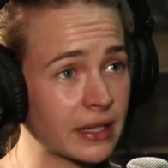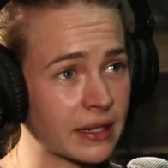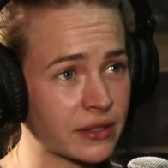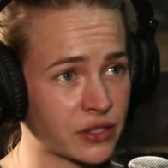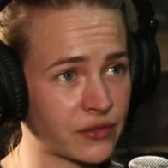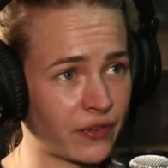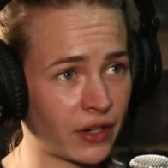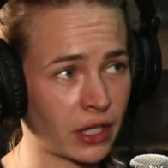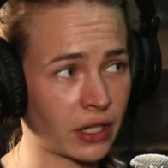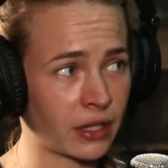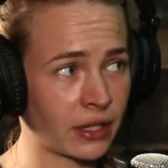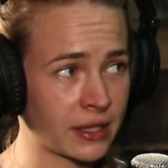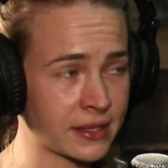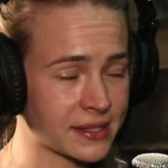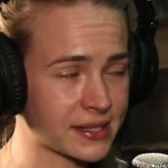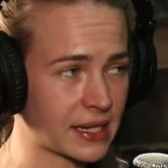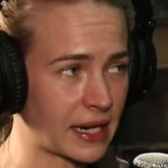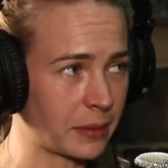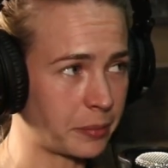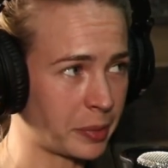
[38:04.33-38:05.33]
That's very good
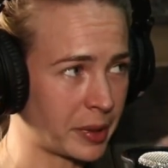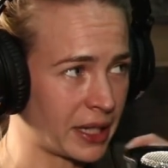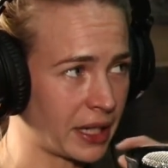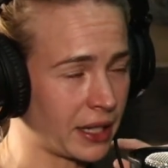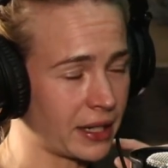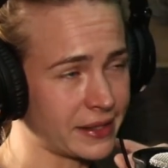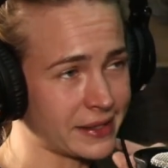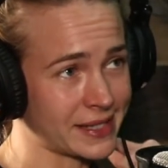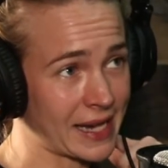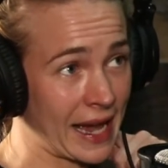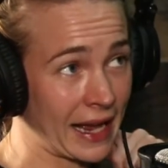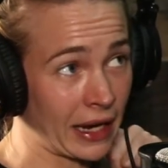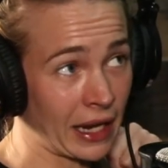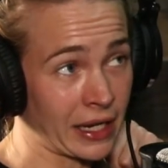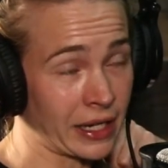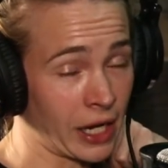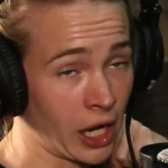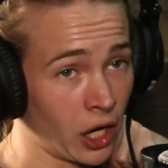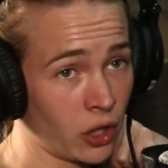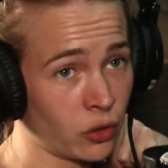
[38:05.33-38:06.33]
insight because had
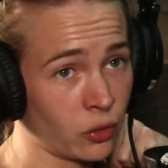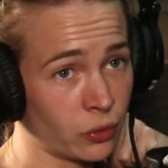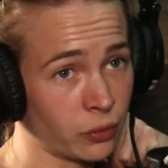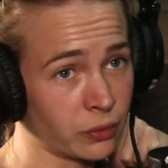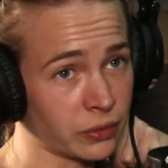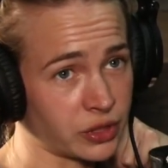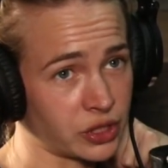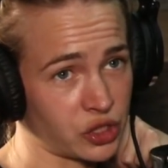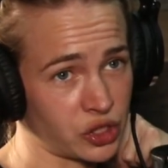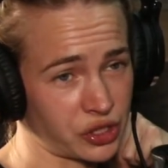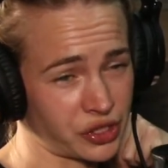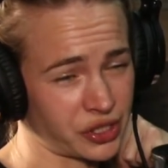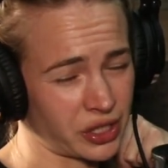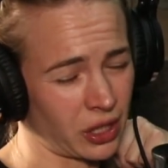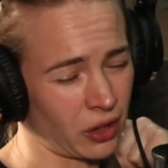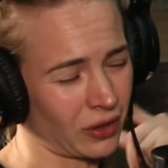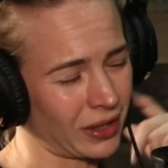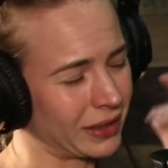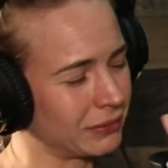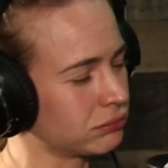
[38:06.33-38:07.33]
I known just to
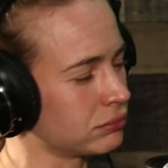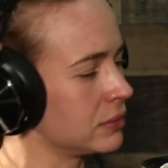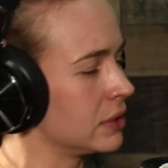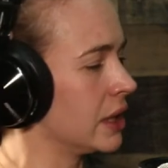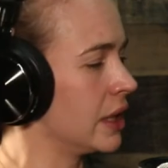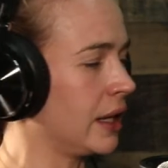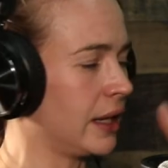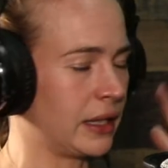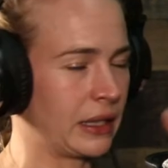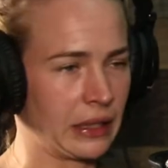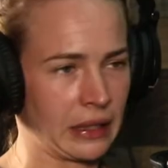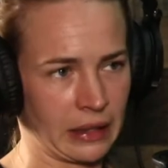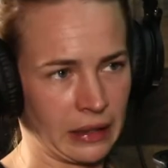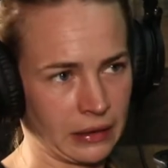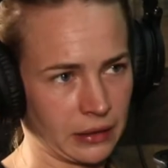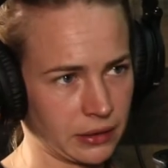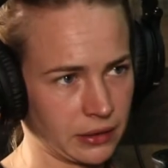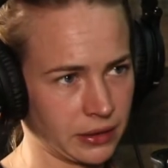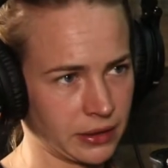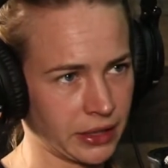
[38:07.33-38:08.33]
go like,
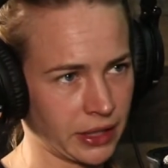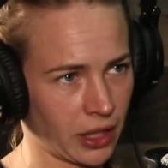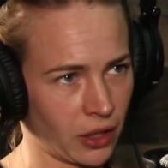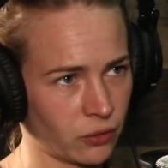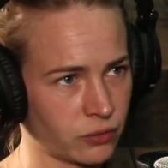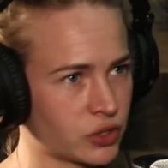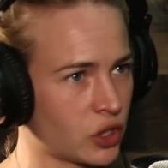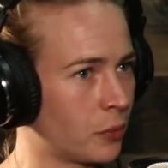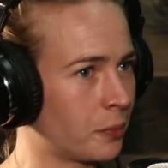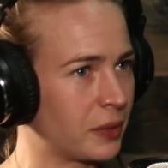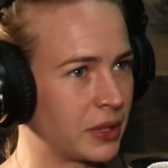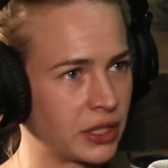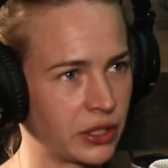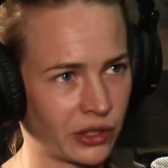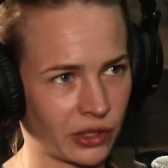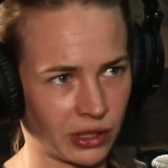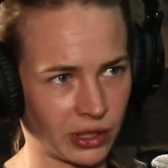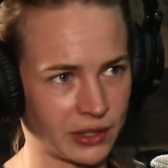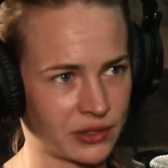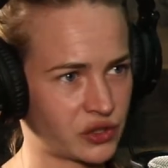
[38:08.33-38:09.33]
you know, don't be
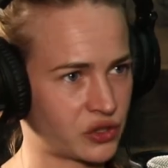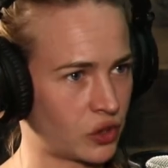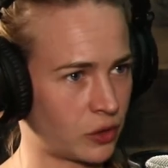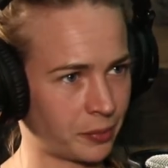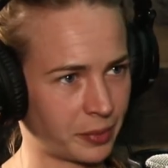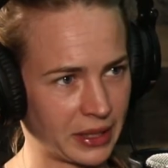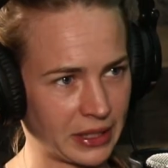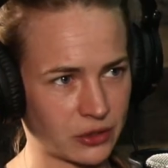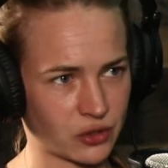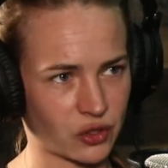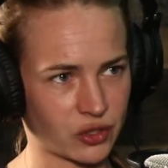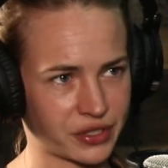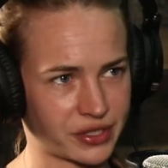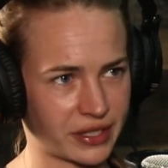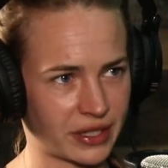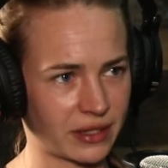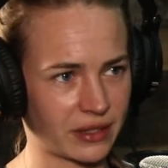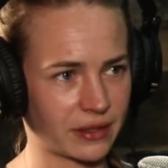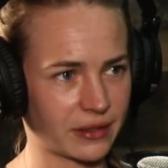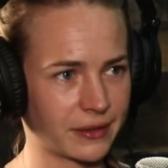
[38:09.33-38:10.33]
curious. Don't be
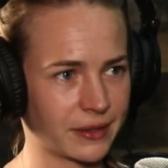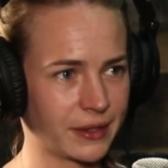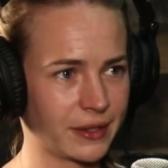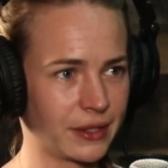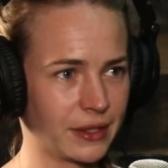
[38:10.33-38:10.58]
interested.